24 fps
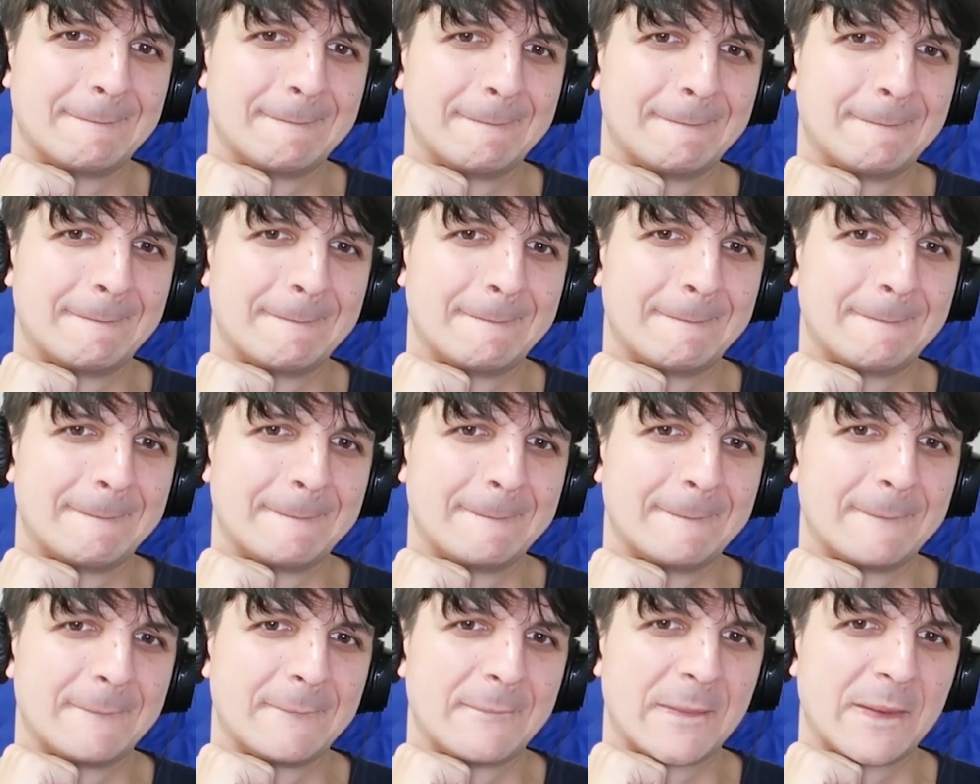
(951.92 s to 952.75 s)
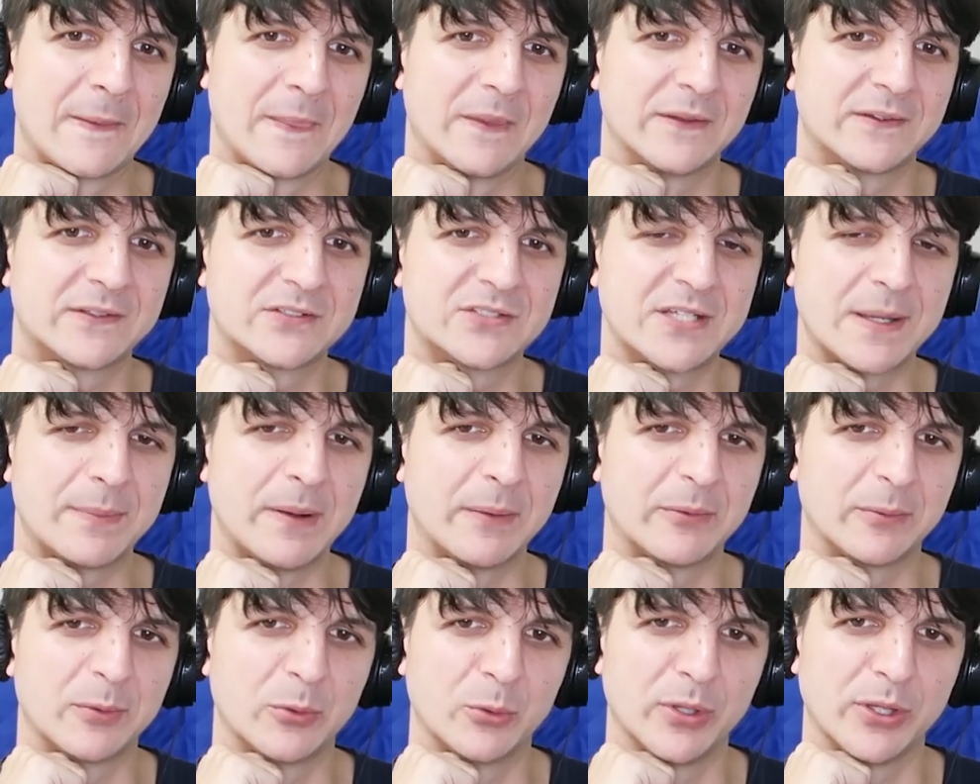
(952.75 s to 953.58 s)
It's
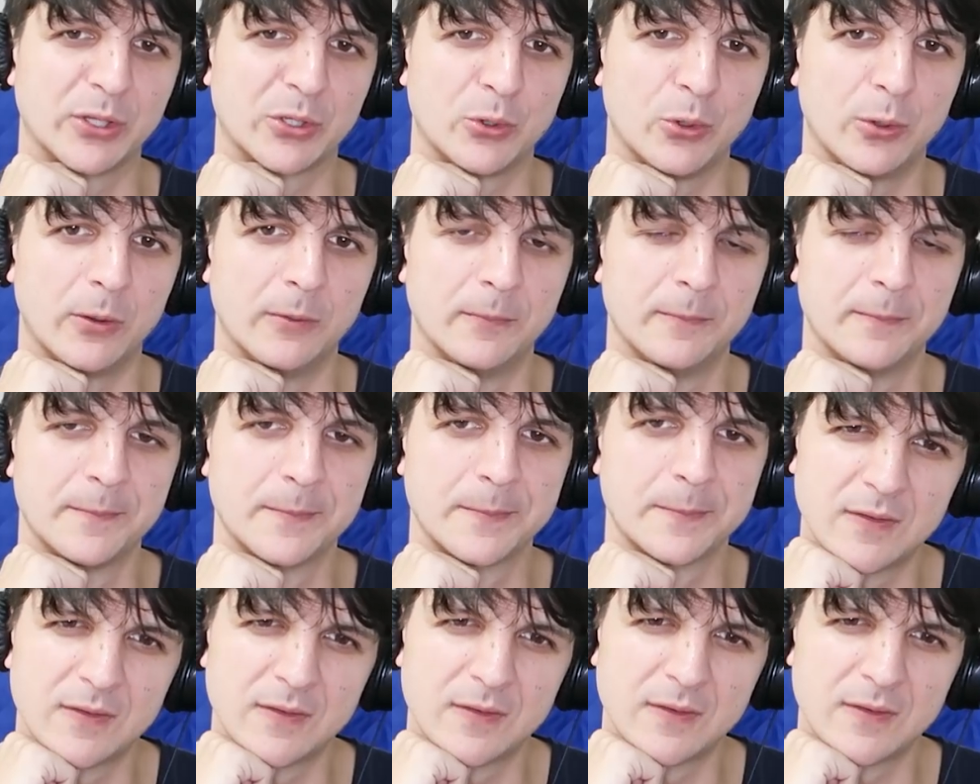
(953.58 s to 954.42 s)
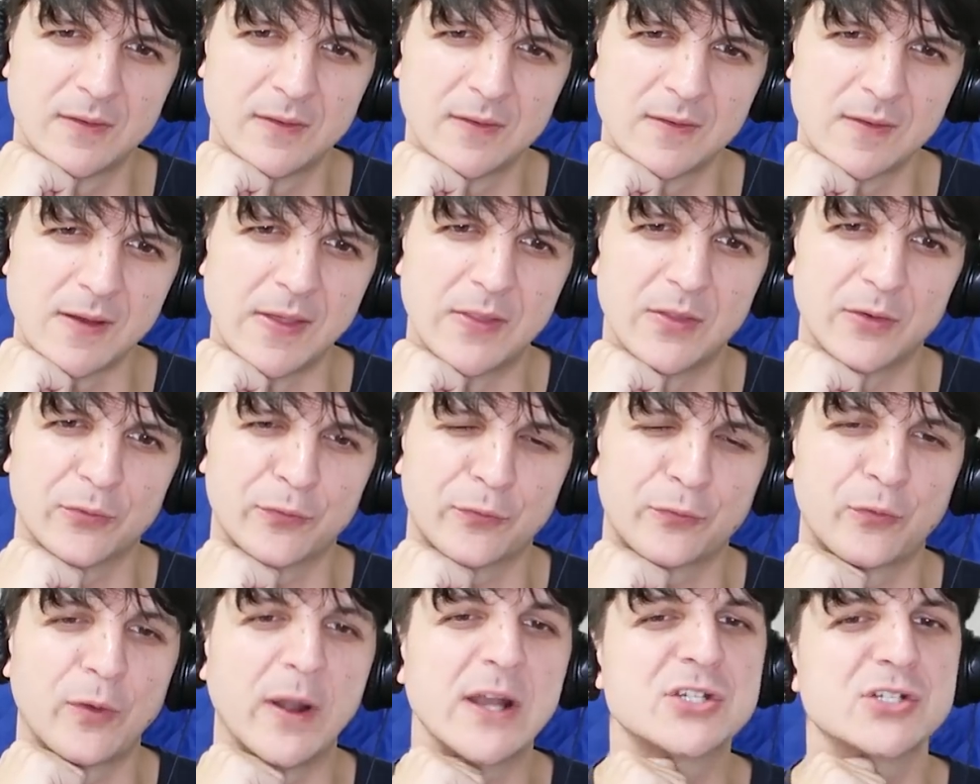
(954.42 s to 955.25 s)
shaping up to be really cool. And they're
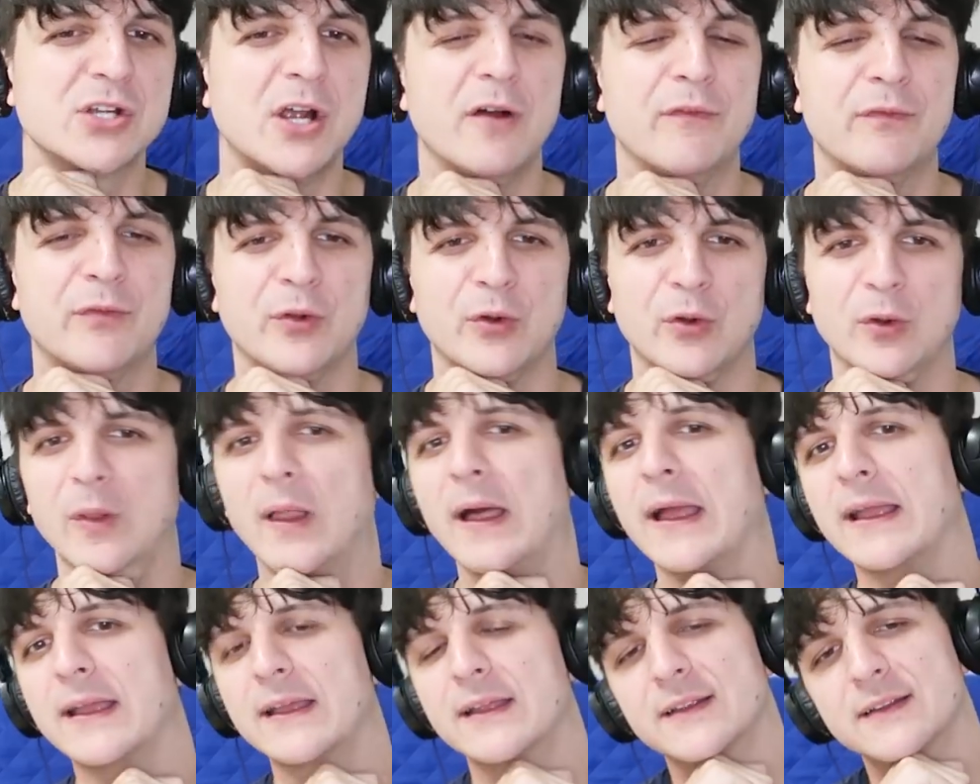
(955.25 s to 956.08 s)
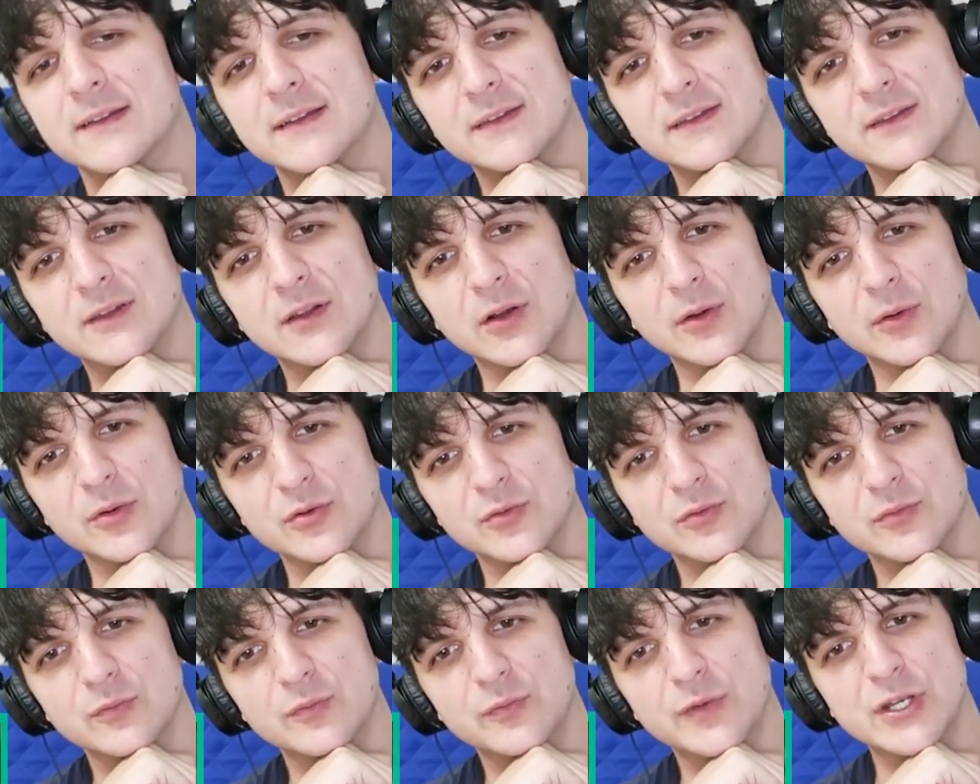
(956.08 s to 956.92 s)
fresh off their like their
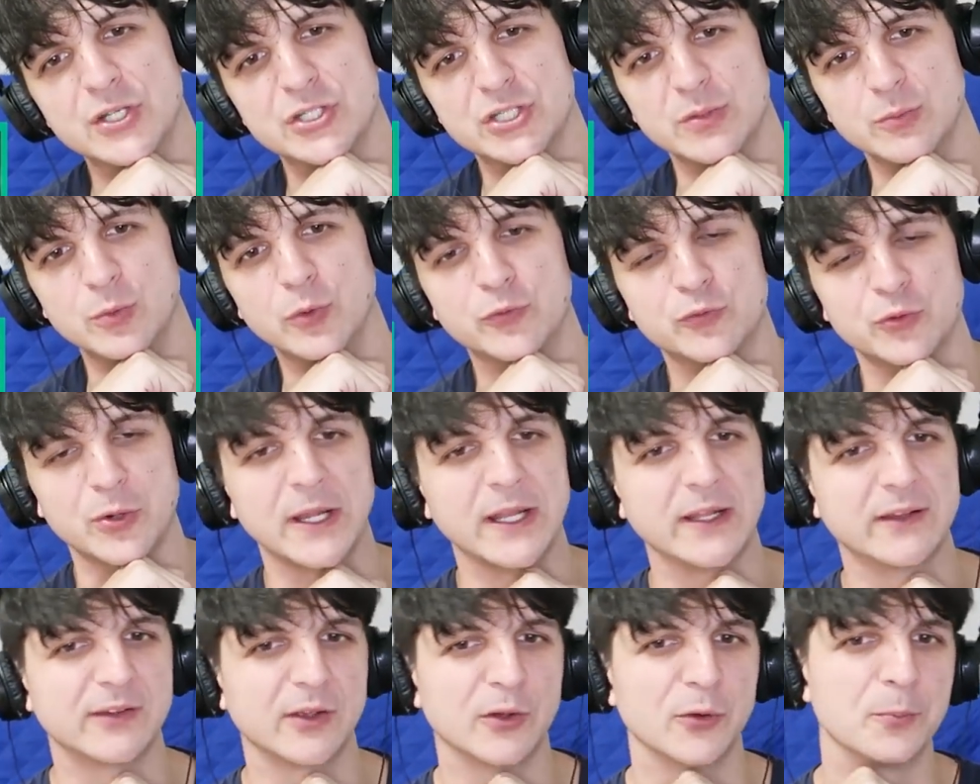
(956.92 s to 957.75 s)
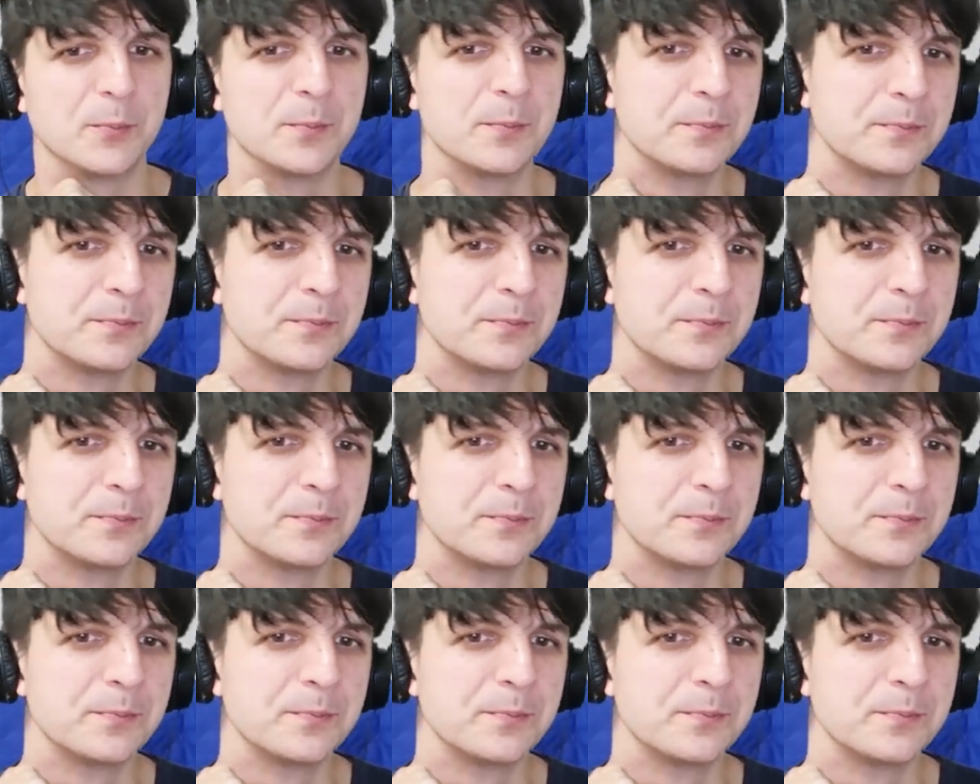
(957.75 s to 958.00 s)
finishing move training too.